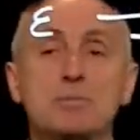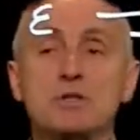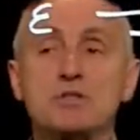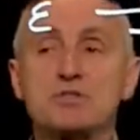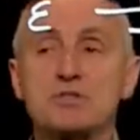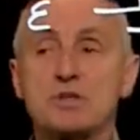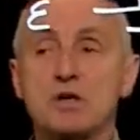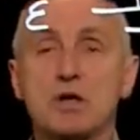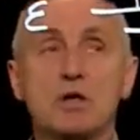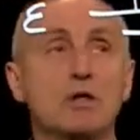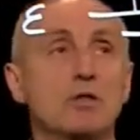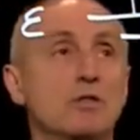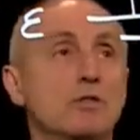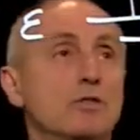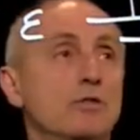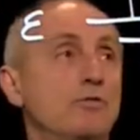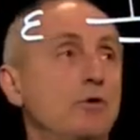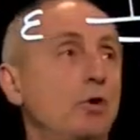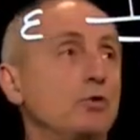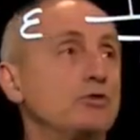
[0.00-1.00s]
elements,
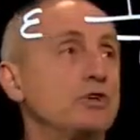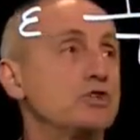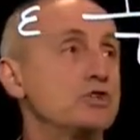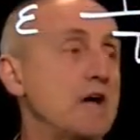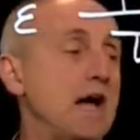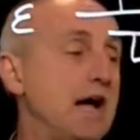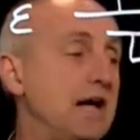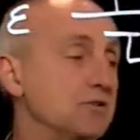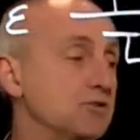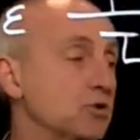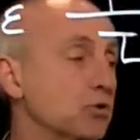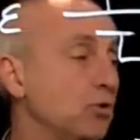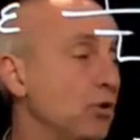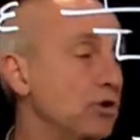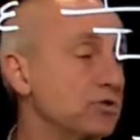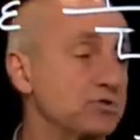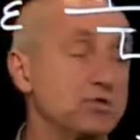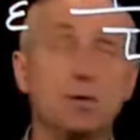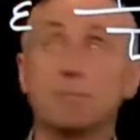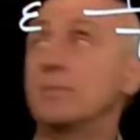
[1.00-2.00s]
the voltage adds
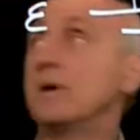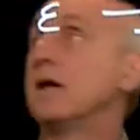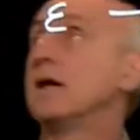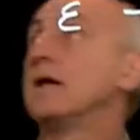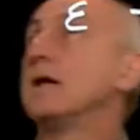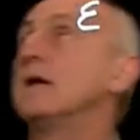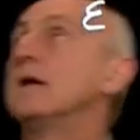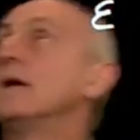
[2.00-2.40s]
across them.